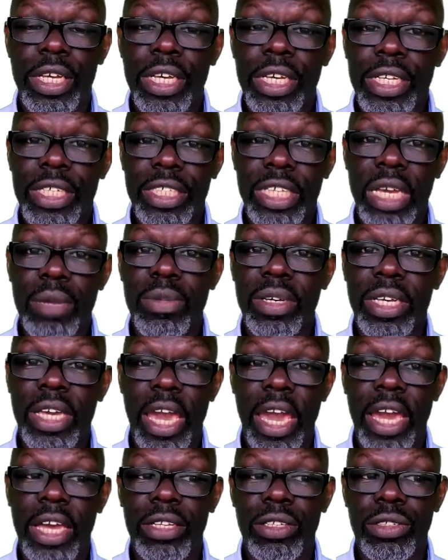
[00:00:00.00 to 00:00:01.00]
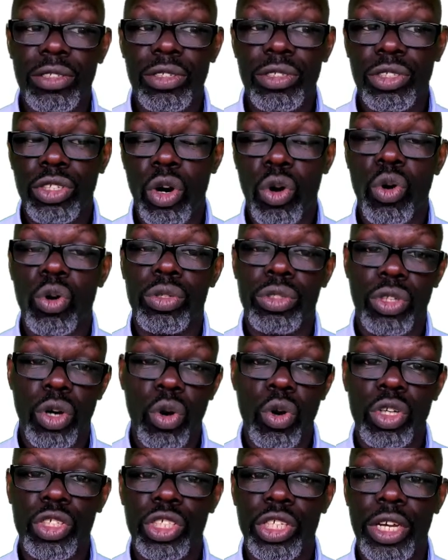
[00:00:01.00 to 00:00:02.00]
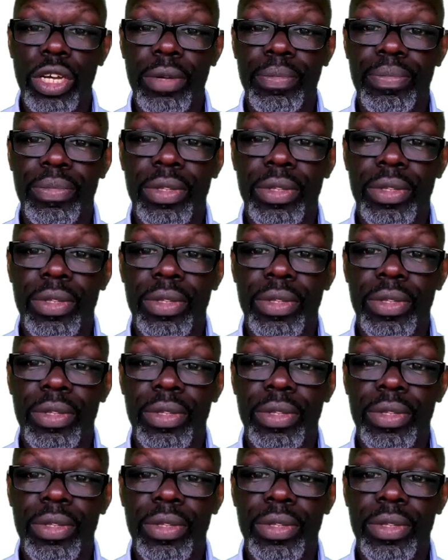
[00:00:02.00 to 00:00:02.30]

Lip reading: Same again, Dorsha